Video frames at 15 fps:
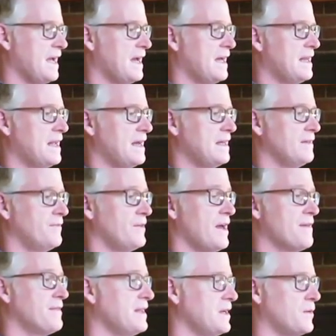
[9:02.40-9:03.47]
And
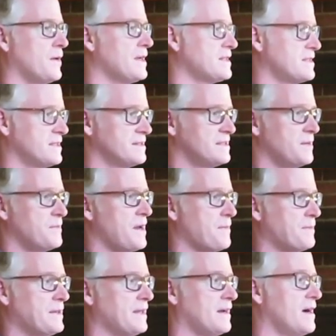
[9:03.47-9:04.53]
if you have any questions,
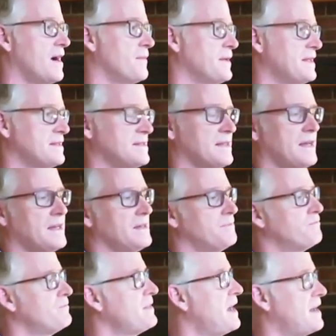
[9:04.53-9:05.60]
hit me up in the comments.
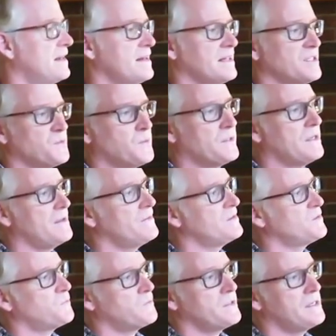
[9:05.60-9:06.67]
I'm not an
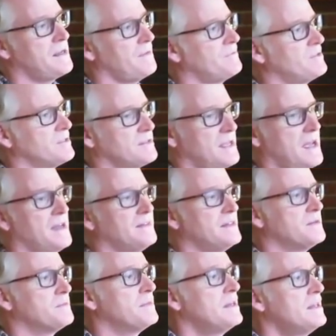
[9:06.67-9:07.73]
expert on this breed. I've just
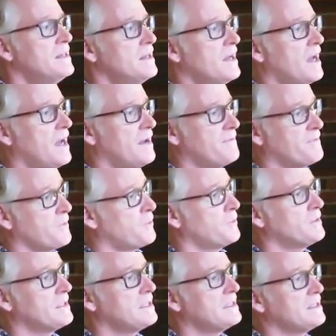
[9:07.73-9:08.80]
had them uh,
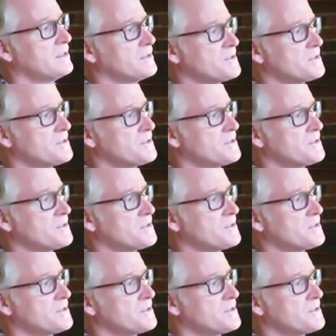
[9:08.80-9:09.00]
for 30